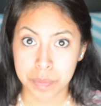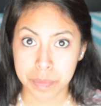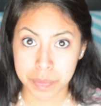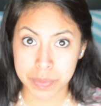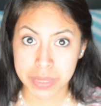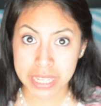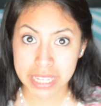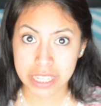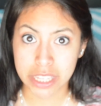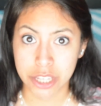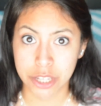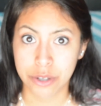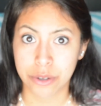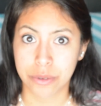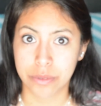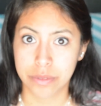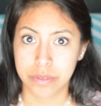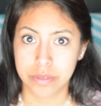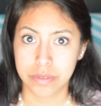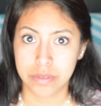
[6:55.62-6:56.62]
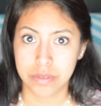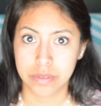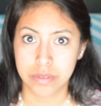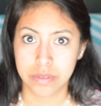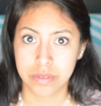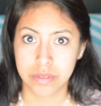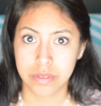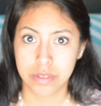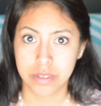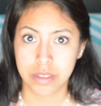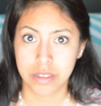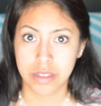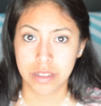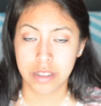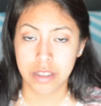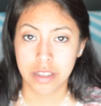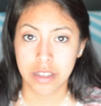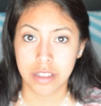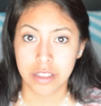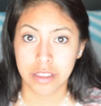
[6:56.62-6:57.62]
Be you.
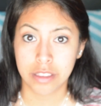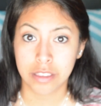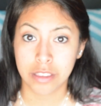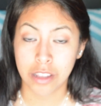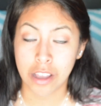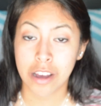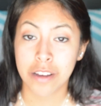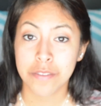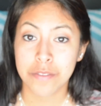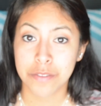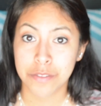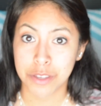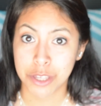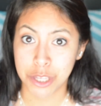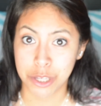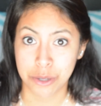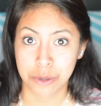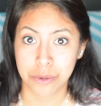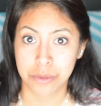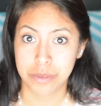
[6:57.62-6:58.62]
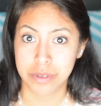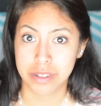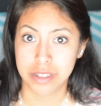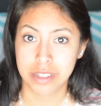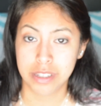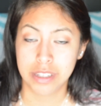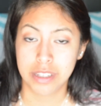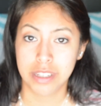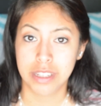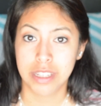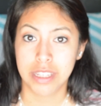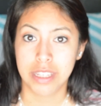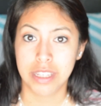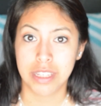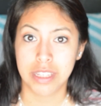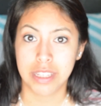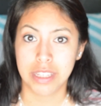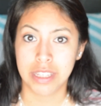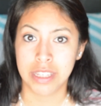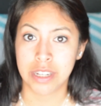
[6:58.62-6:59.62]
Love you
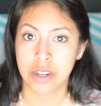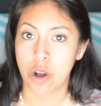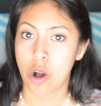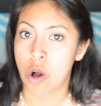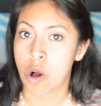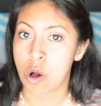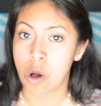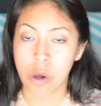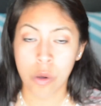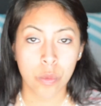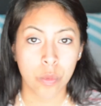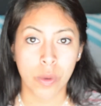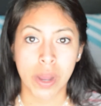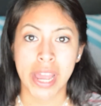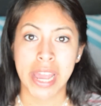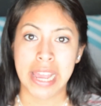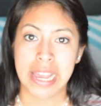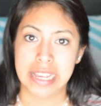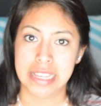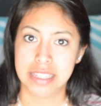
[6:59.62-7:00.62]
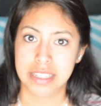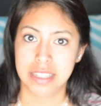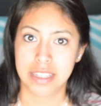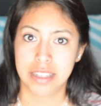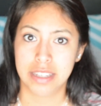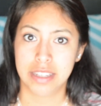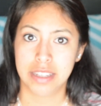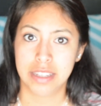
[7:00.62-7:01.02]
in all ways